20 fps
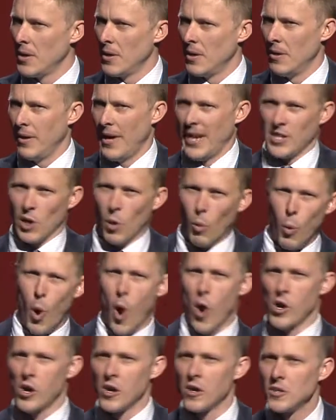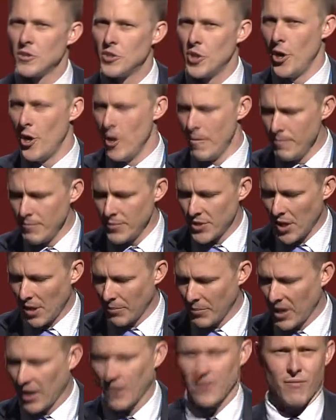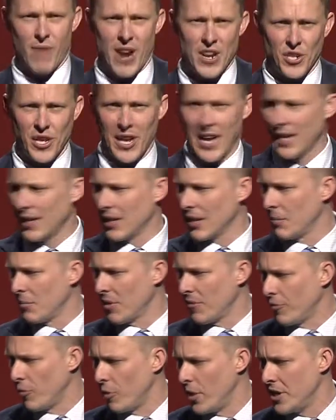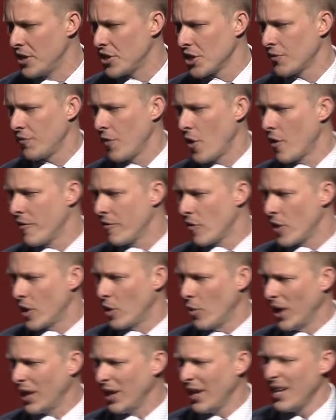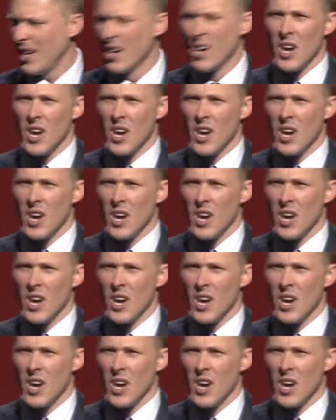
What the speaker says: And that's a wonk term, so I'm going to thrash it out a little bit for you just very, very quickly.